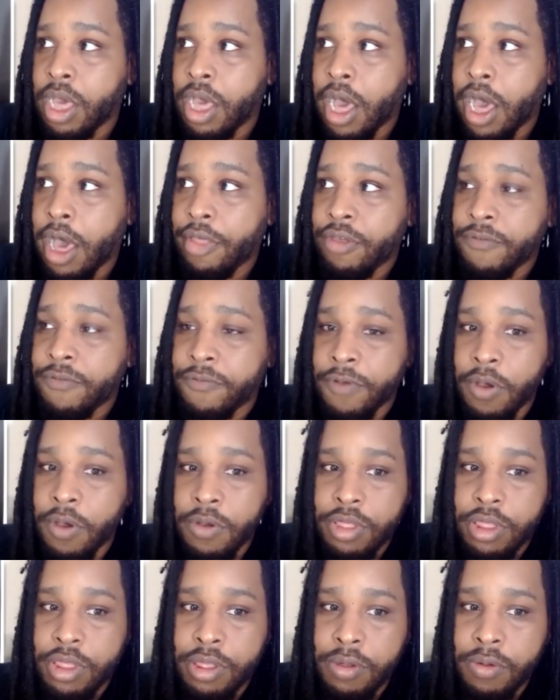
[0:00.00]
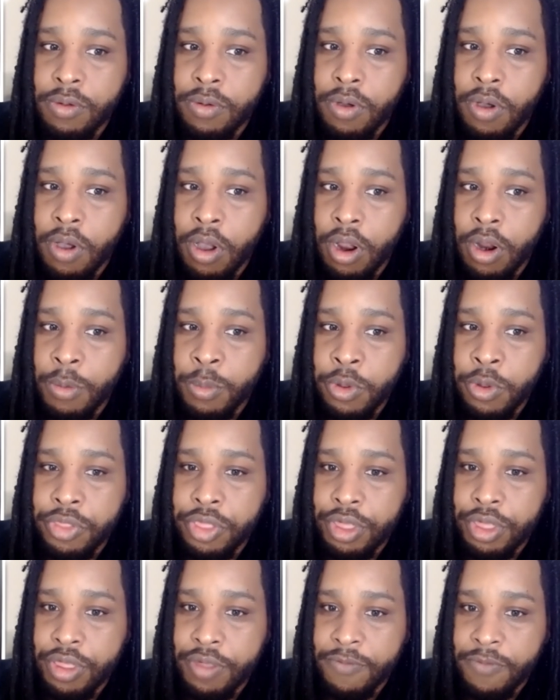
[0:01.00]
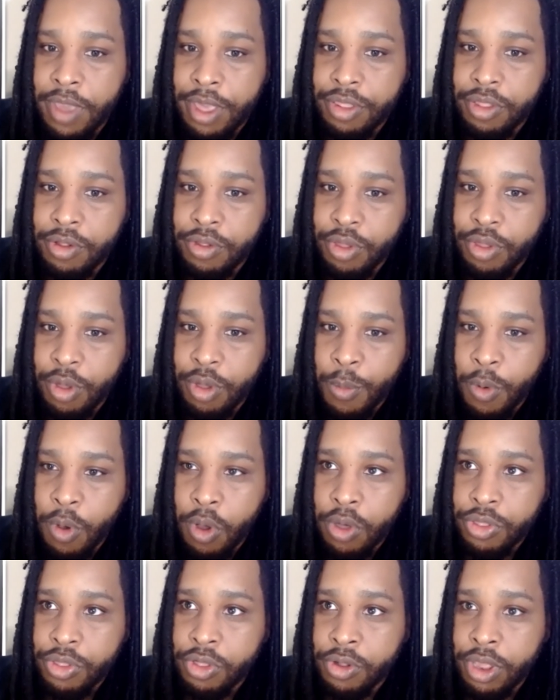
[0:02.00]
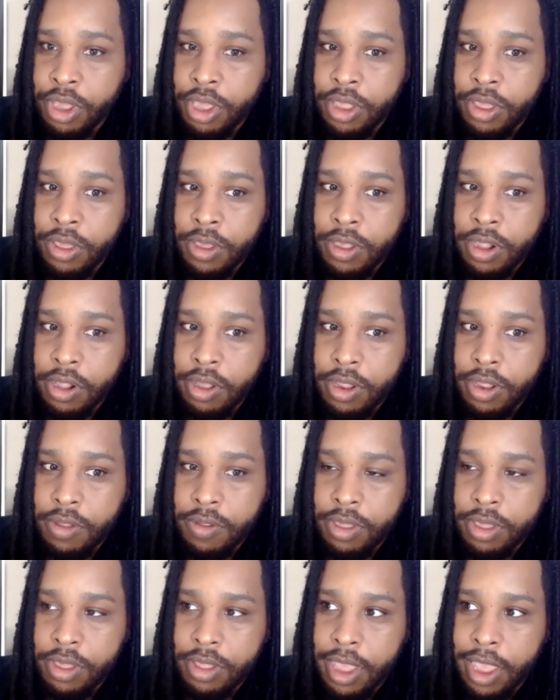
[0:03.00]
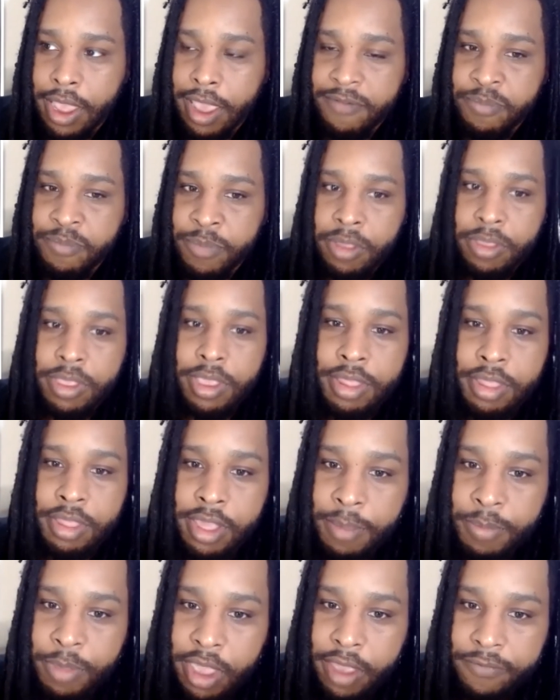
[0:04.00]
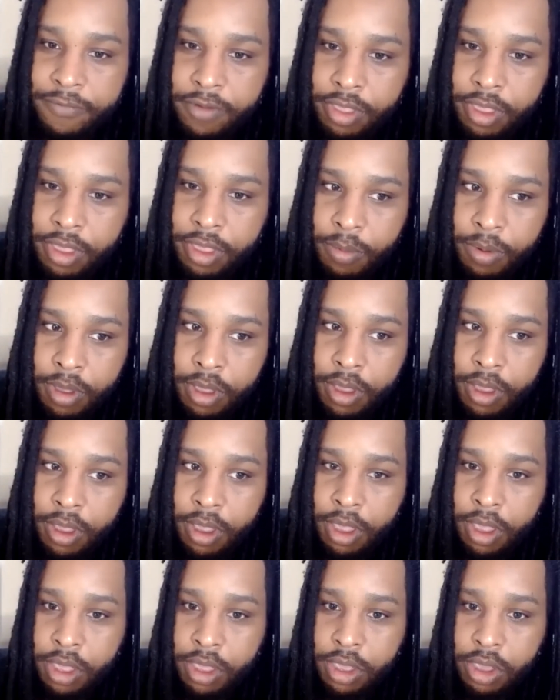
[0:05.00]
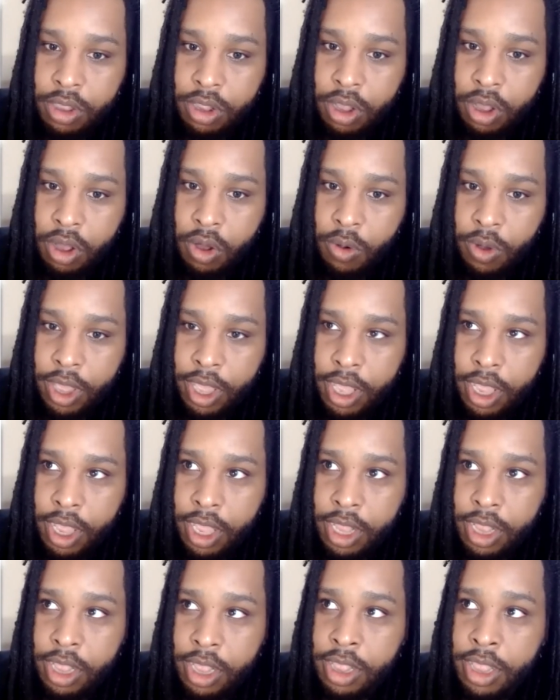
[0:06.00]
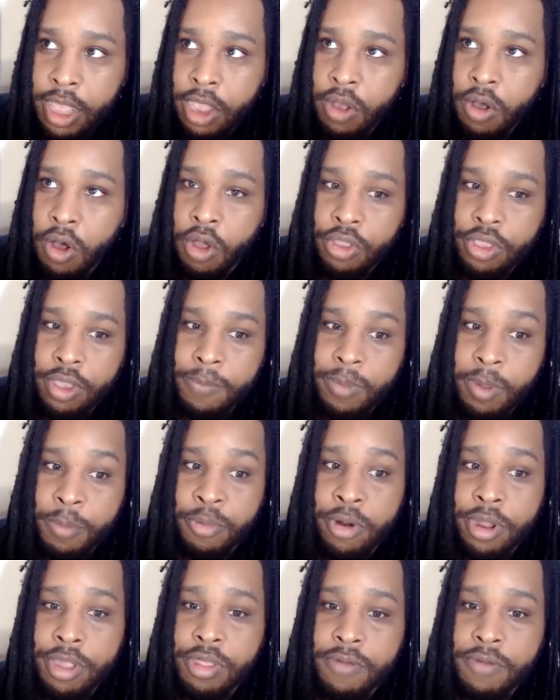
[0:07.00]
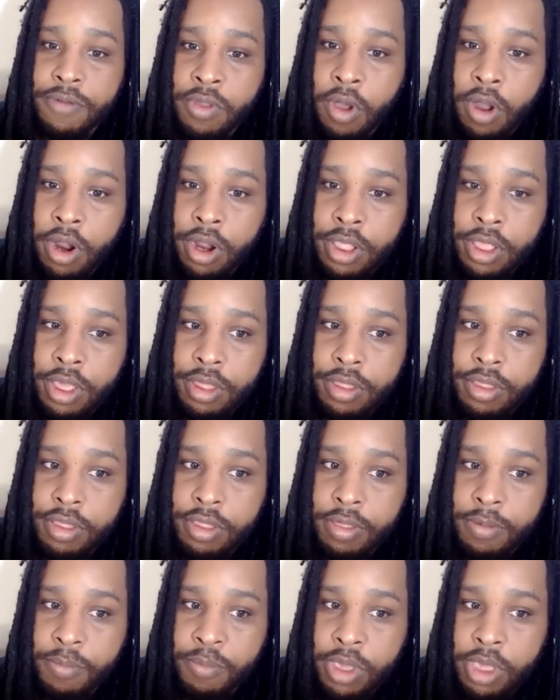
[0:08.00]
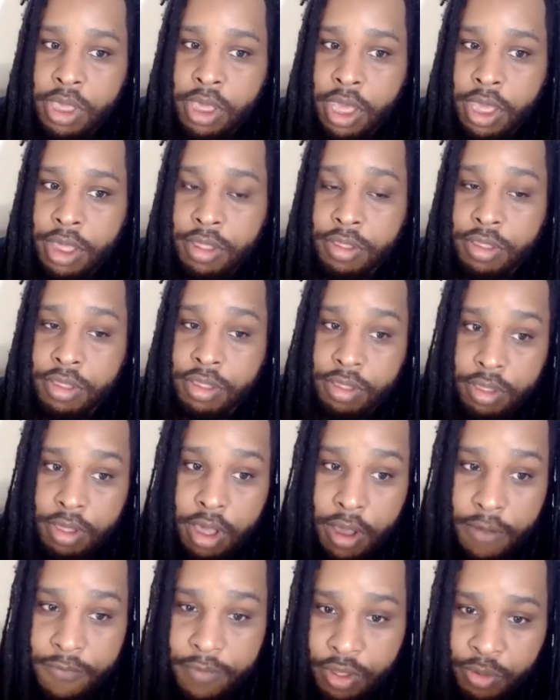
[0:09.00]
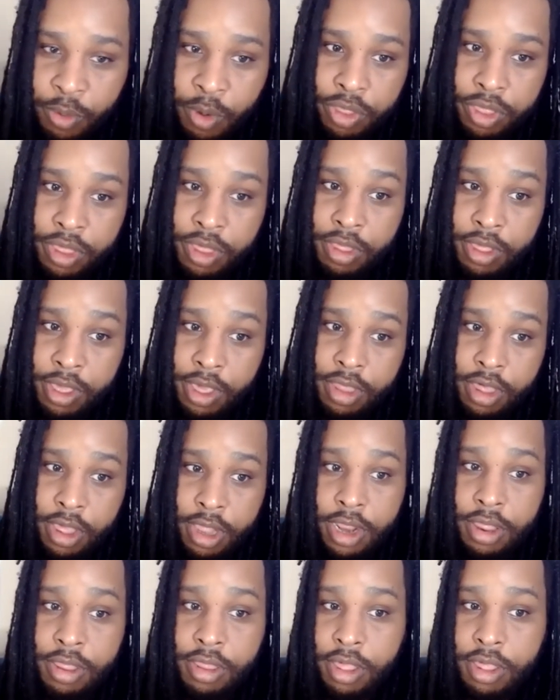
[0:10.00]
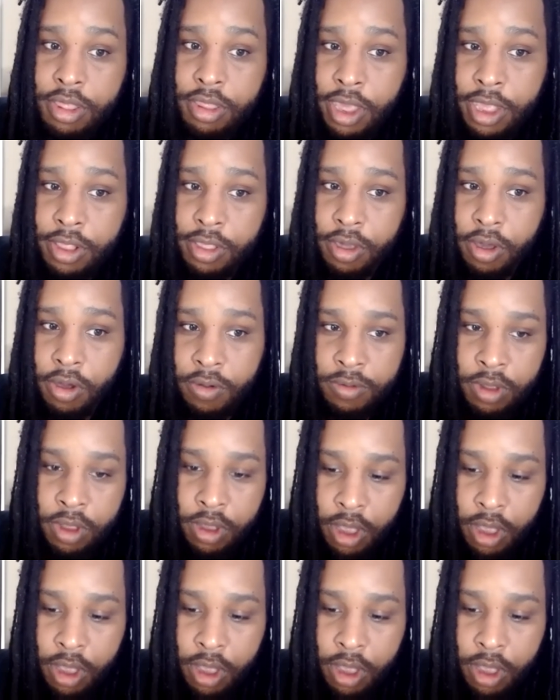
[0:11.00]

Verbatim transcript: other folks who are ruthless investors on Wall Street, you know, they have buildings named after them, you know, and they called him the Prince of Darkness because of his ruthlessness and his skin tone.